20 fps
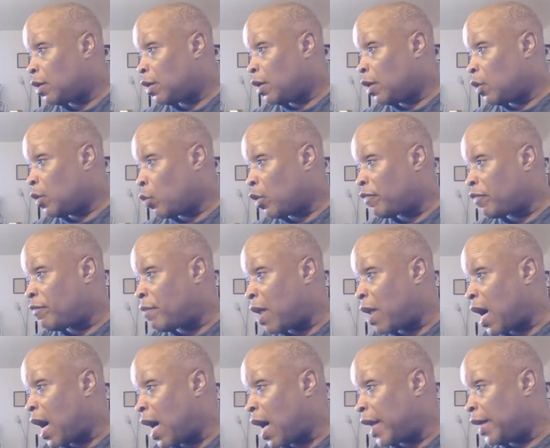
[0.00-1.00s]
with
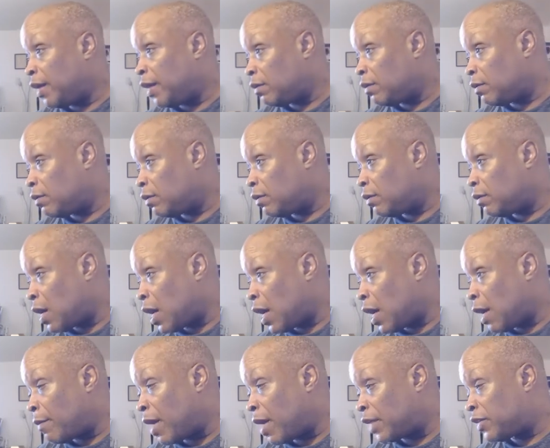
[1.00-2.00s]
my,
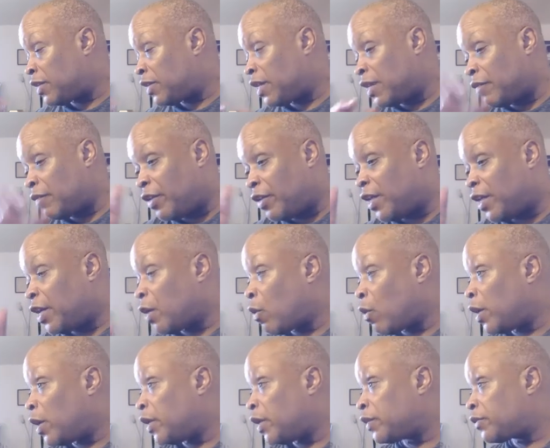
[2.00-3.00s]
I did a video
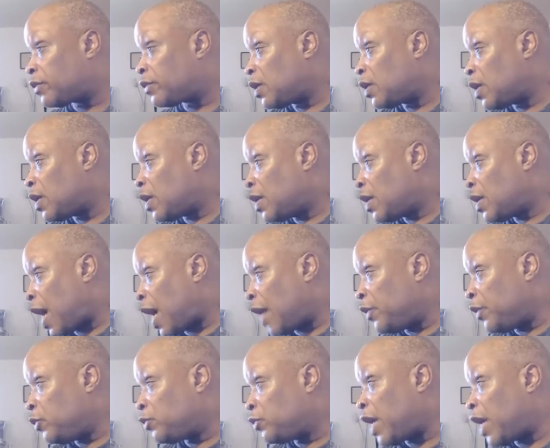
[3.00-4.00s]
on this. I
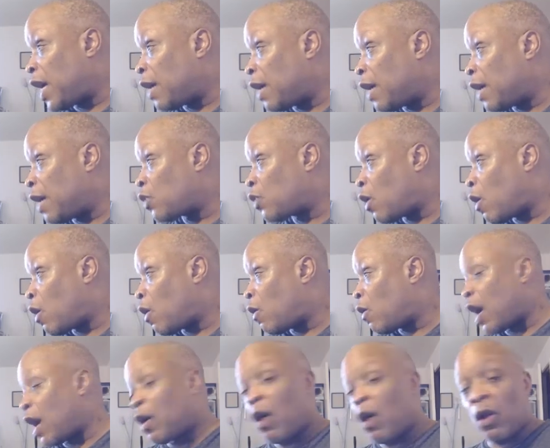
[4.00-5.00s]
use
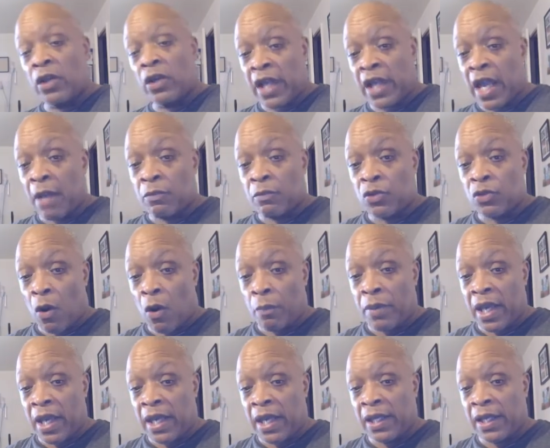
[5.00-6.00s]
Gamsol, I call it Gamsol
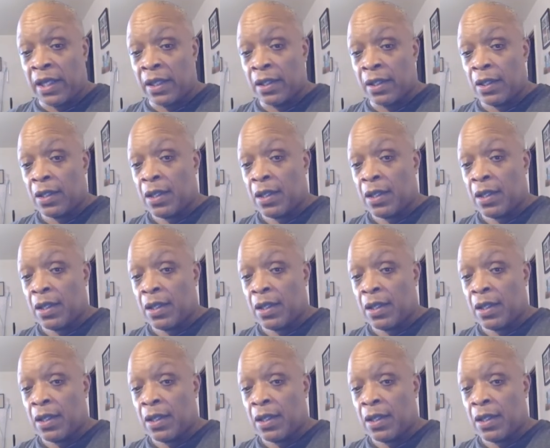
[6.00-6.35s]
painting.